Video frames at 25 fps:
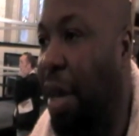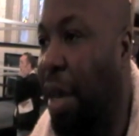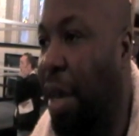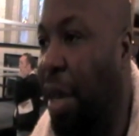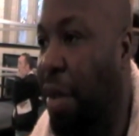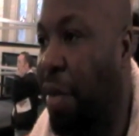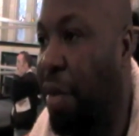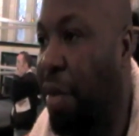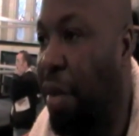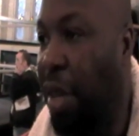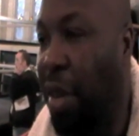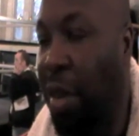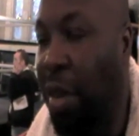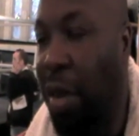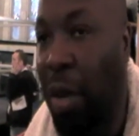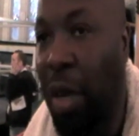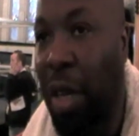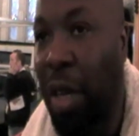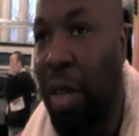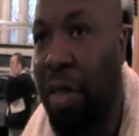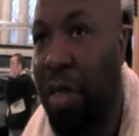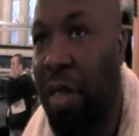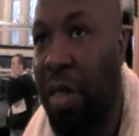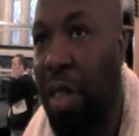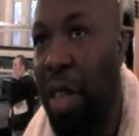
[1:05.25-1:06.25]

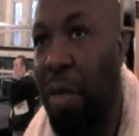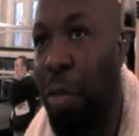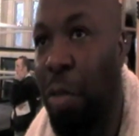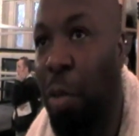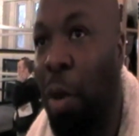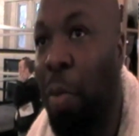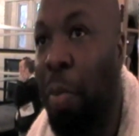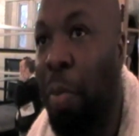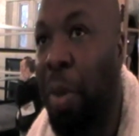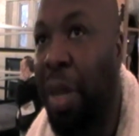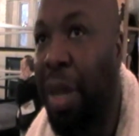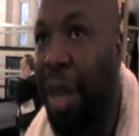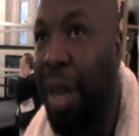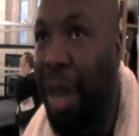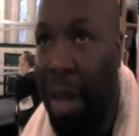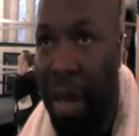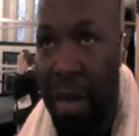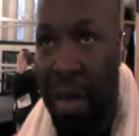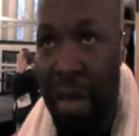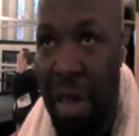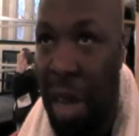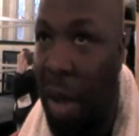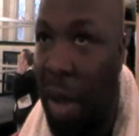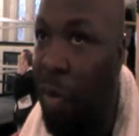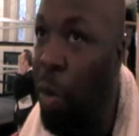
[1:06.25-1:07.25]
It won't be, like
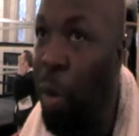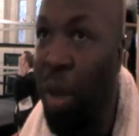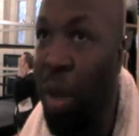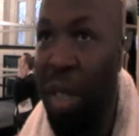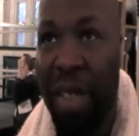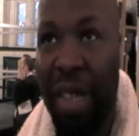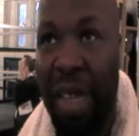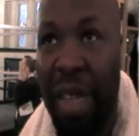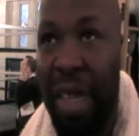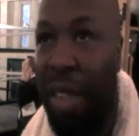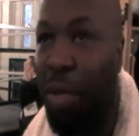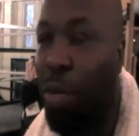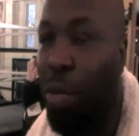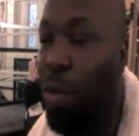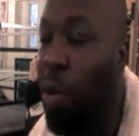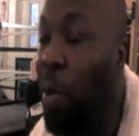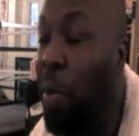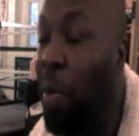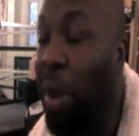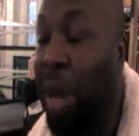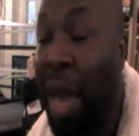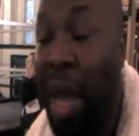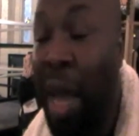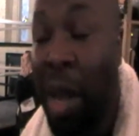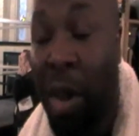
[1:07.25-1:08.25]
I've always said, it won't
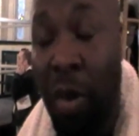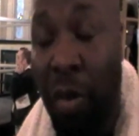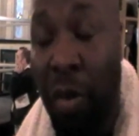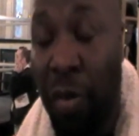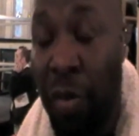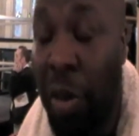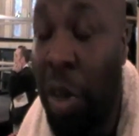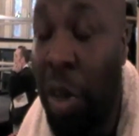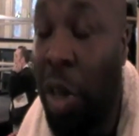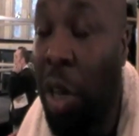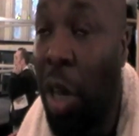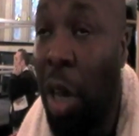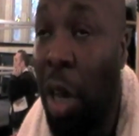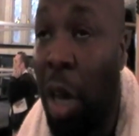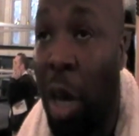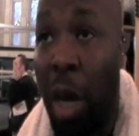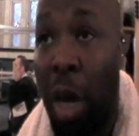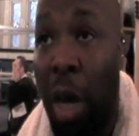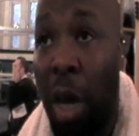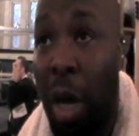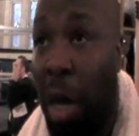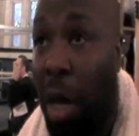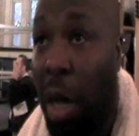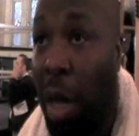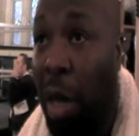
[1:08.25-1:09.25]
be lack of
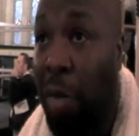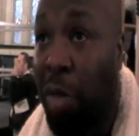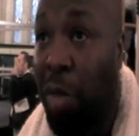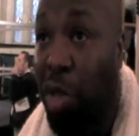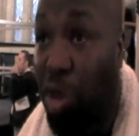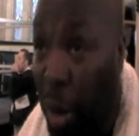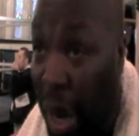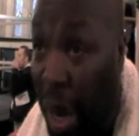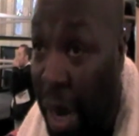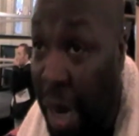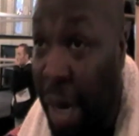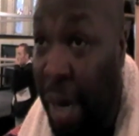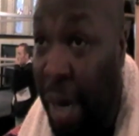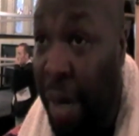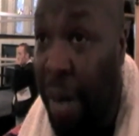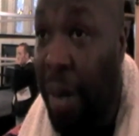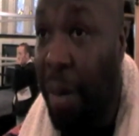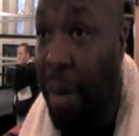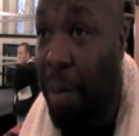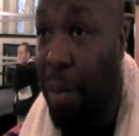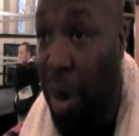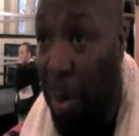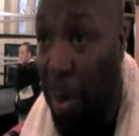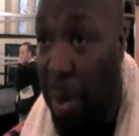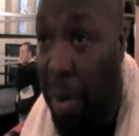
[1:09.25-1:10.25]
training,
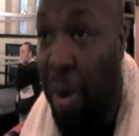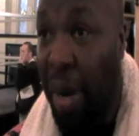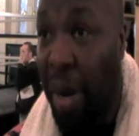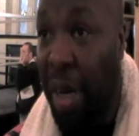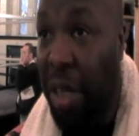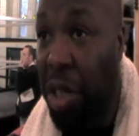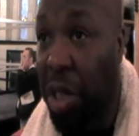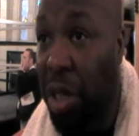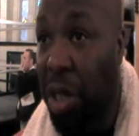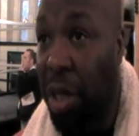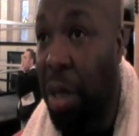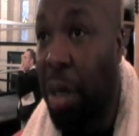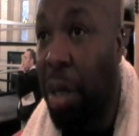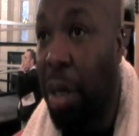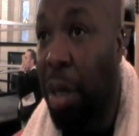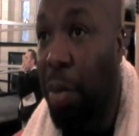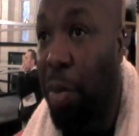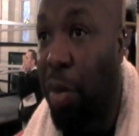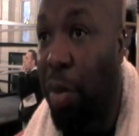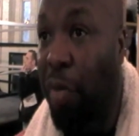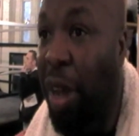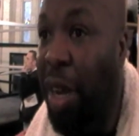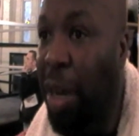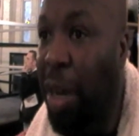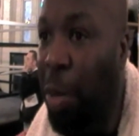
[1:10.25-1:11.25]
preparation,
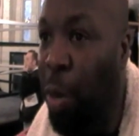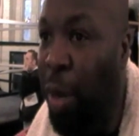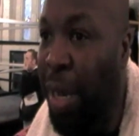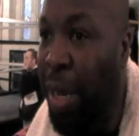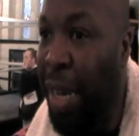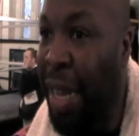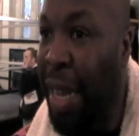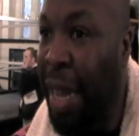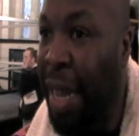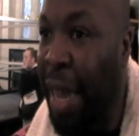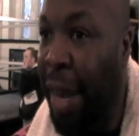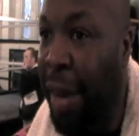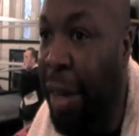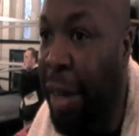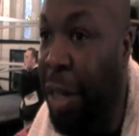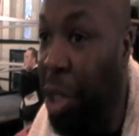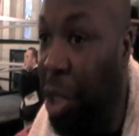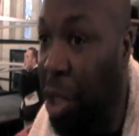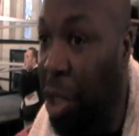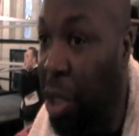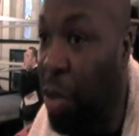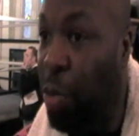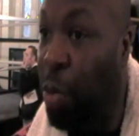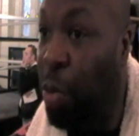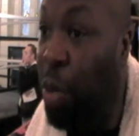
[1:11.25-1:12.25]
provided we didn't get
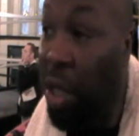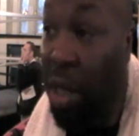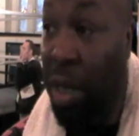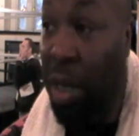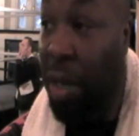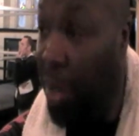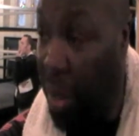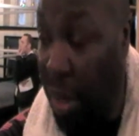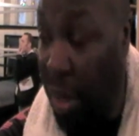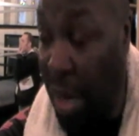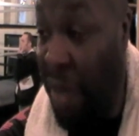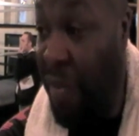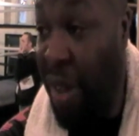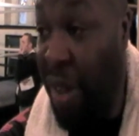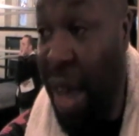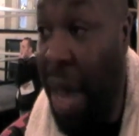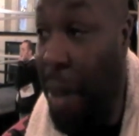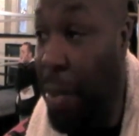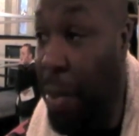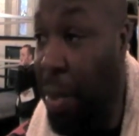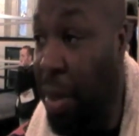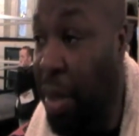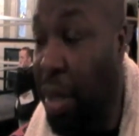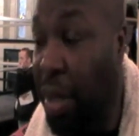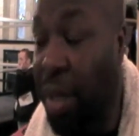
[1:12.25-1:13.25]
injured, which never
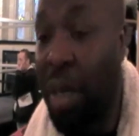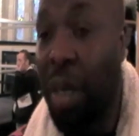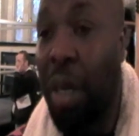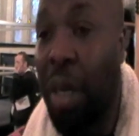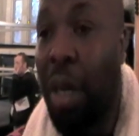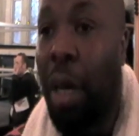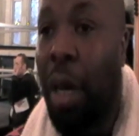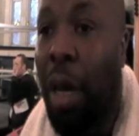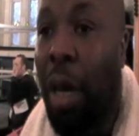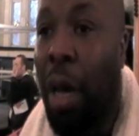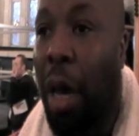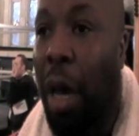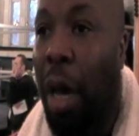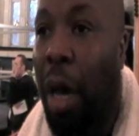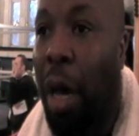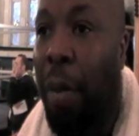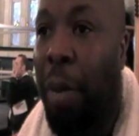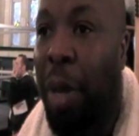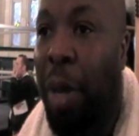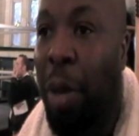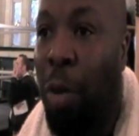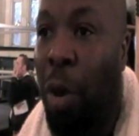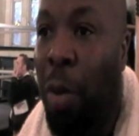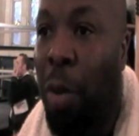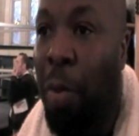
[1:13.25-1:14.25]
happened.
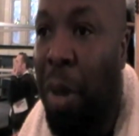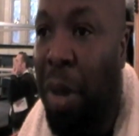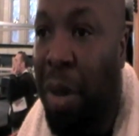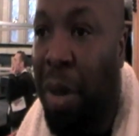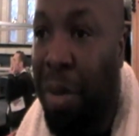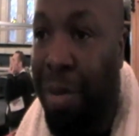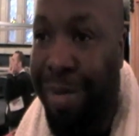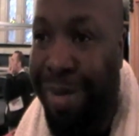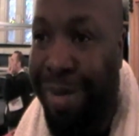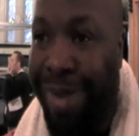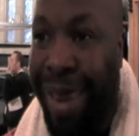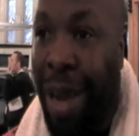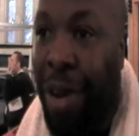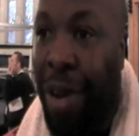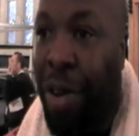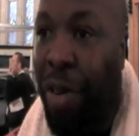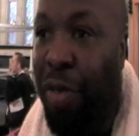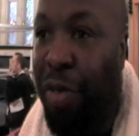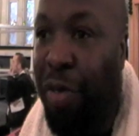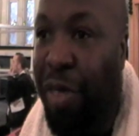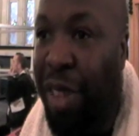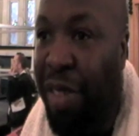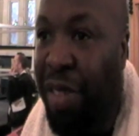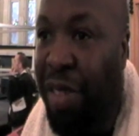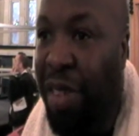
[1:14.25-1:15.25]
It won't be lack
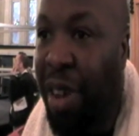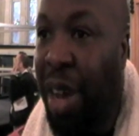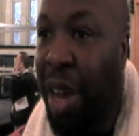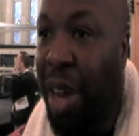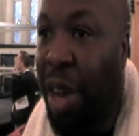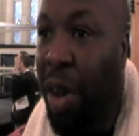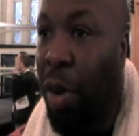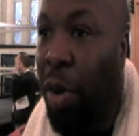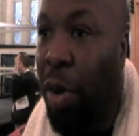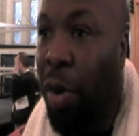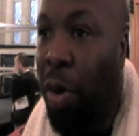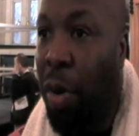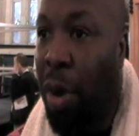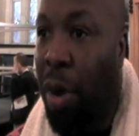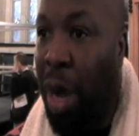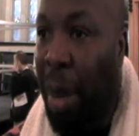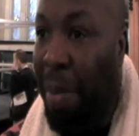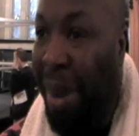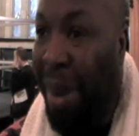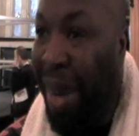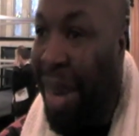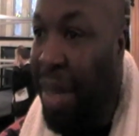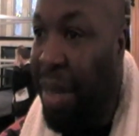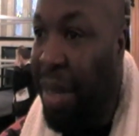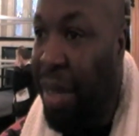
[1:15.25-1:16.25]
of desire or
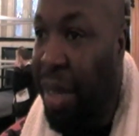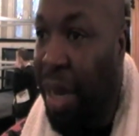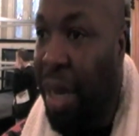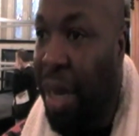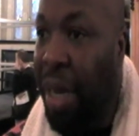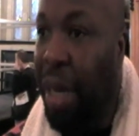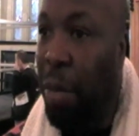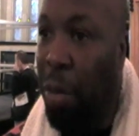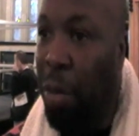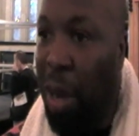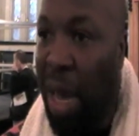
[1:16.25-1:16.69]
ability.